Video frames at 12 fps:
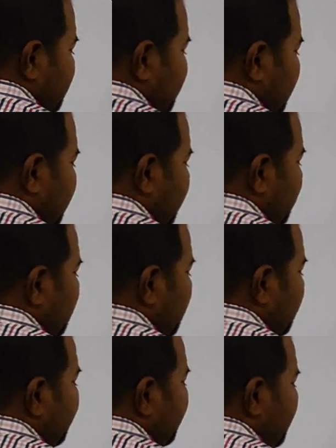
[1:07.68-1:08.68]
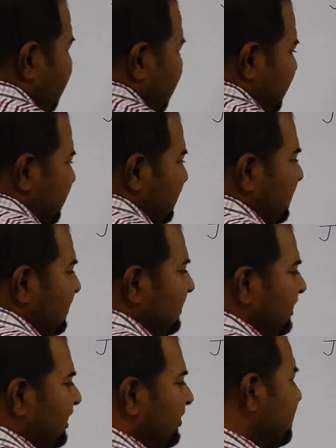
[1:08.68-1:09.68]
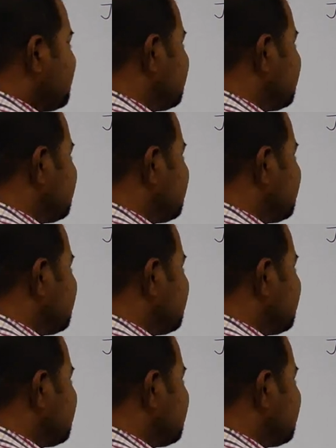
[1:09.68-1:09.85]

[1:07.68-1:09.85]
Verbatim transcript: square root of length. It